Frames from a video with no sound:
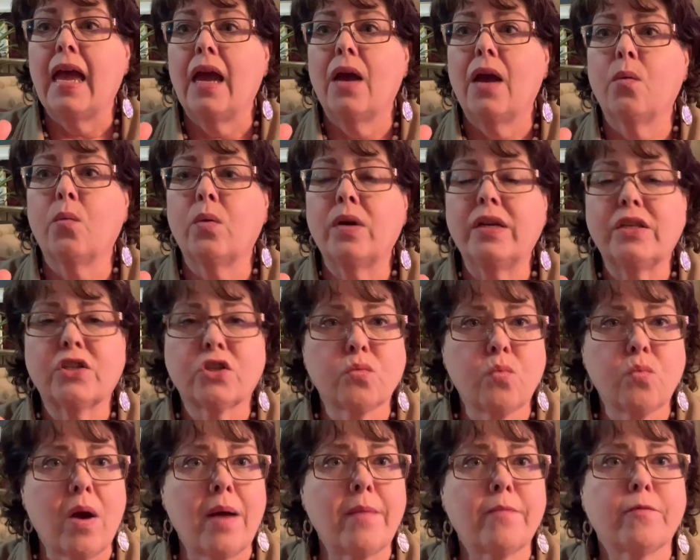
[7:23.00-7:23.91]
We
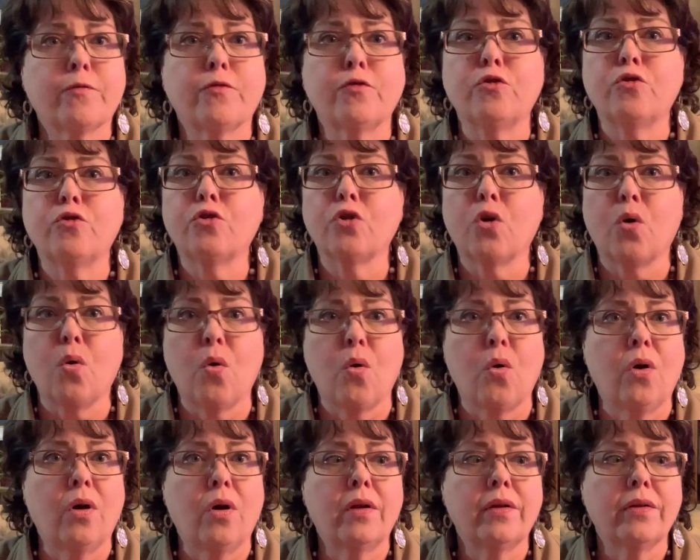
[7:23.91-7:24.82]
swap food
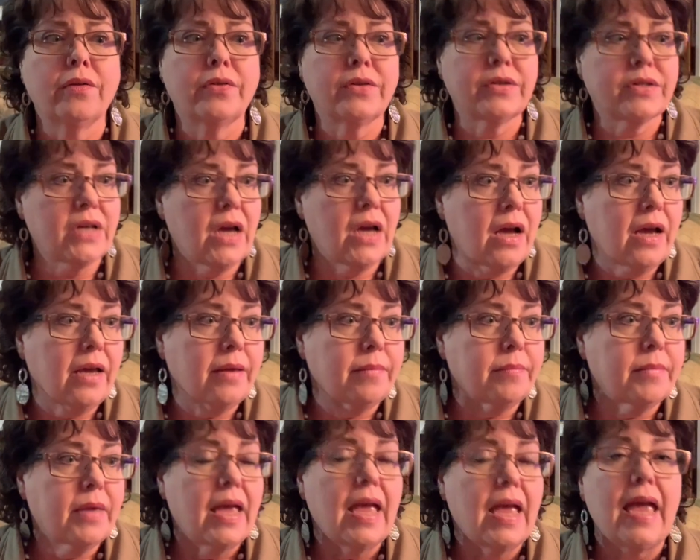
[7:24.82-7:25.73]
all the
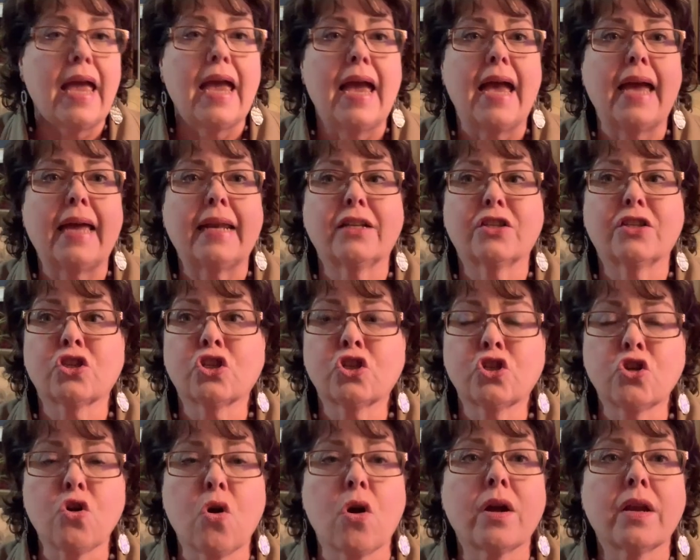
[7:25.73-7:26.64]
time. And it
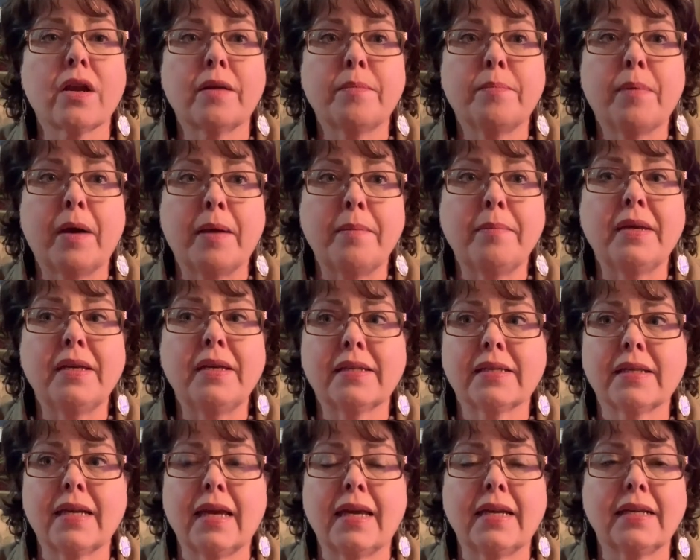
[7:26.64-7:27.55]
started by me
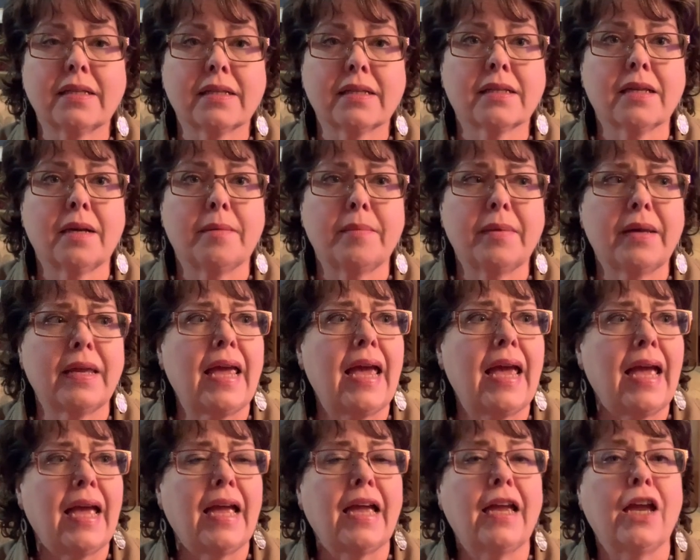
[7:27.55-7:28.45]
saying to somebody,
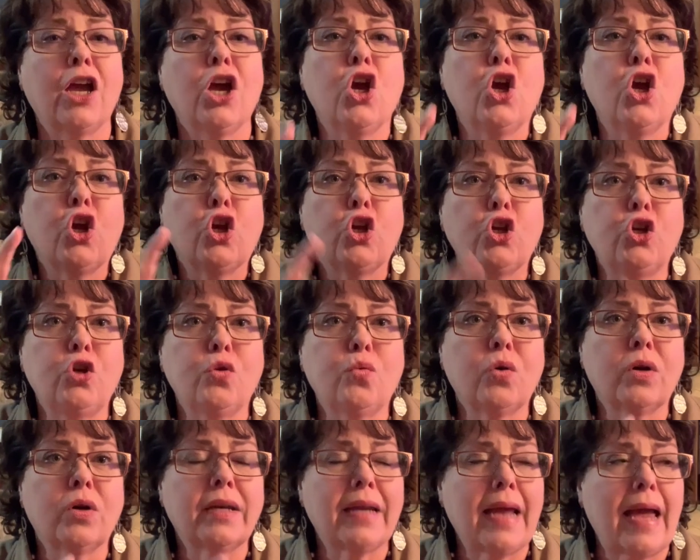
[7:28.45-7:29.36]
hey, you
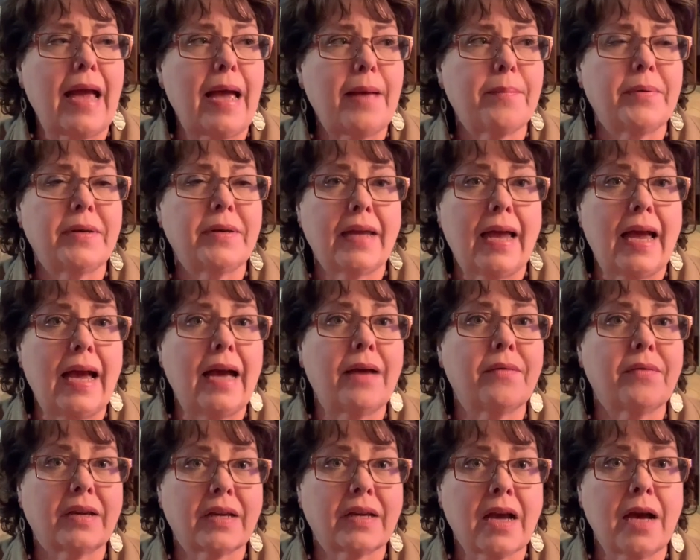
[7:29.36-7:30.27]
wouldn't happen to
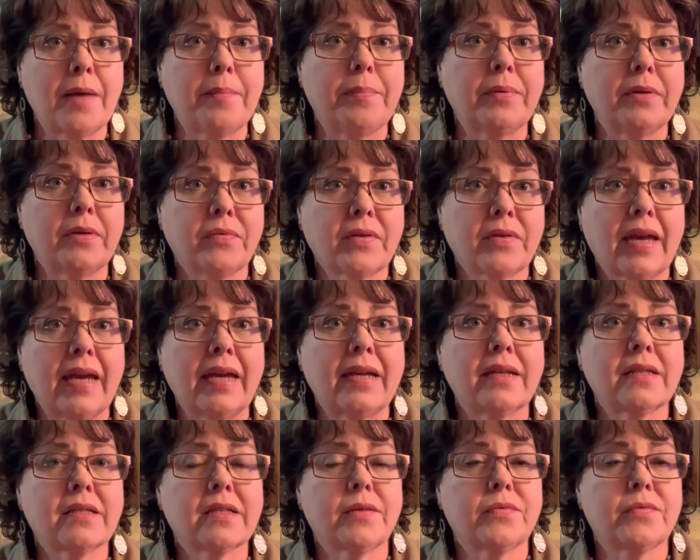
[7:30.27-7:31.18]
have a couple of
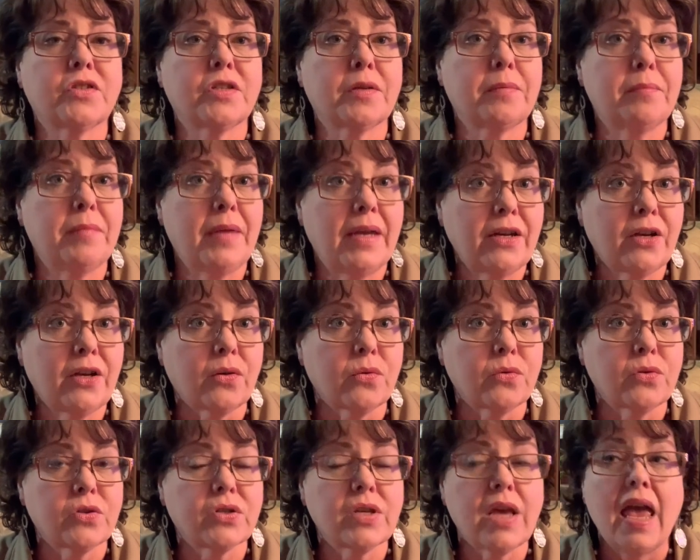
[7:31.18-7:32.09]
cans of
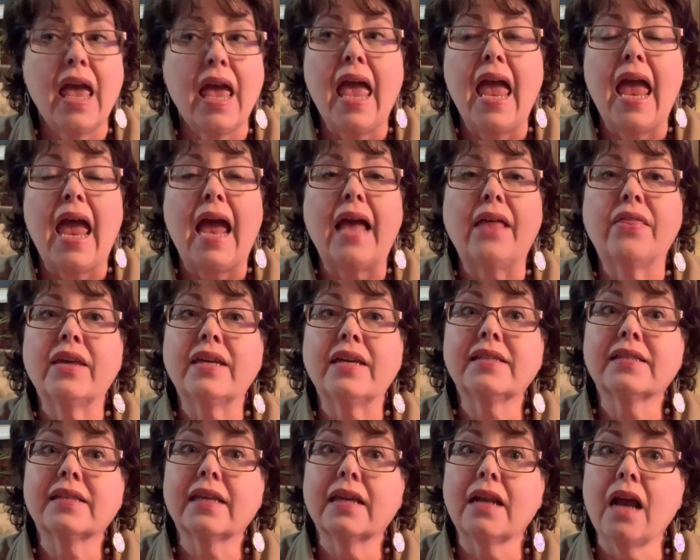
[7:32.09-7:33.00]
tomatoes. And they
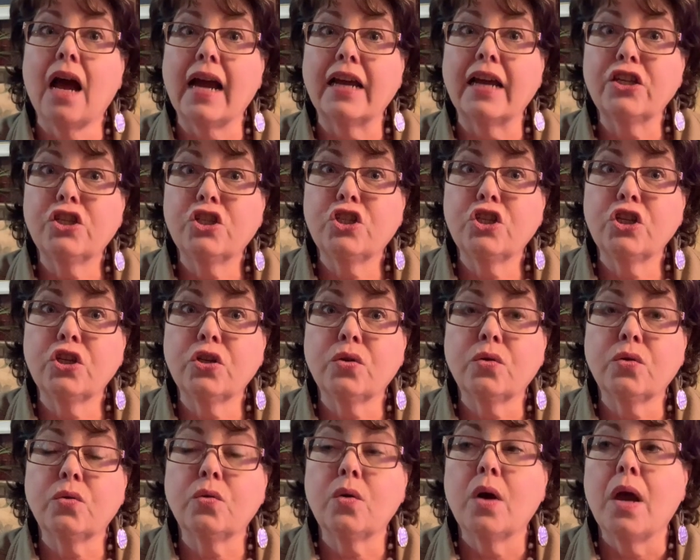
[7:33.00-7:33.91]
said, I
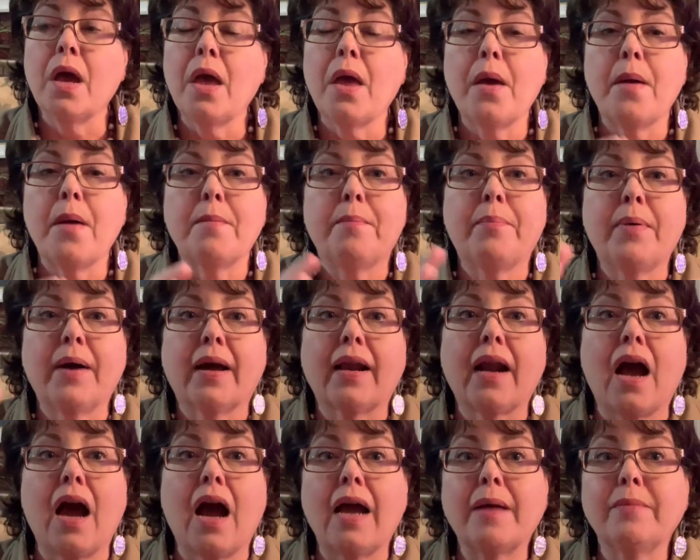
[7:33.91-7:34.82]
do,
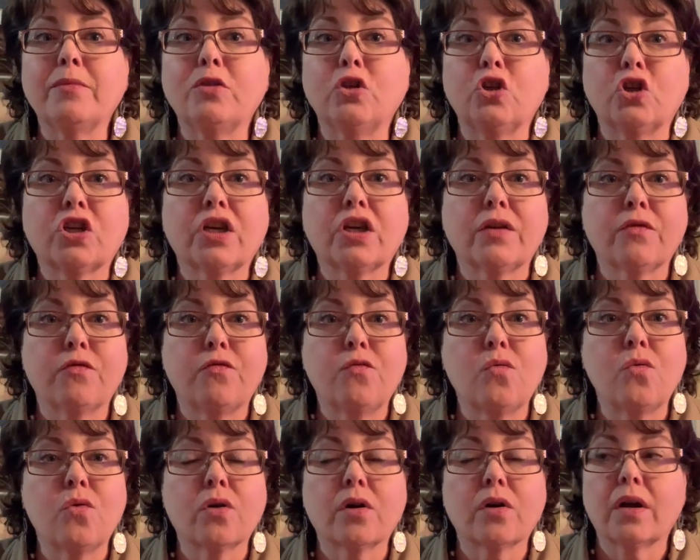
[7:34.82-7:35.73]
but I'm looking
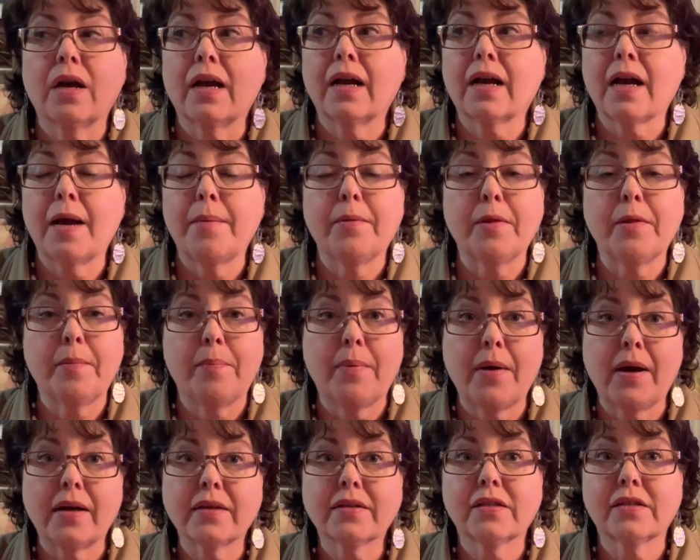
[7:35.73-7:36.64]
for a couple of
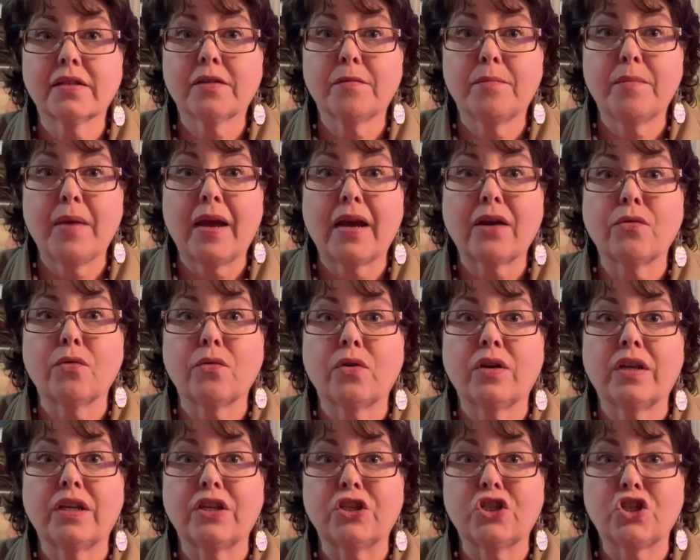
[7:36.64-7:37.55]
boxes of
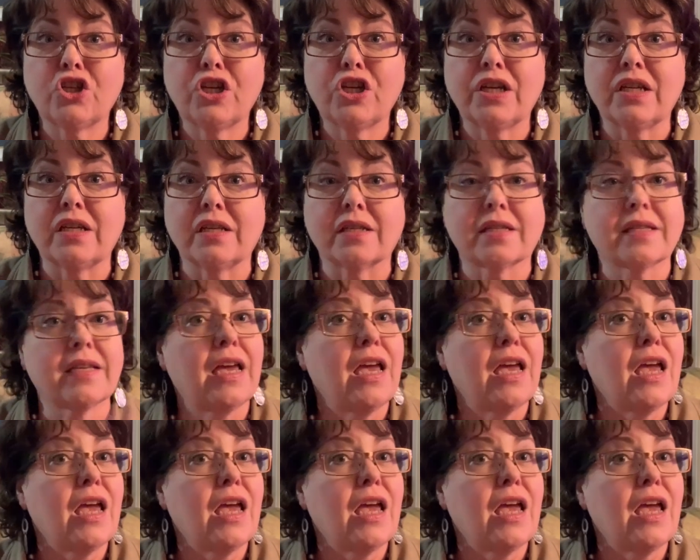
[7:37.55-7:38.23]
macaroni and cheese.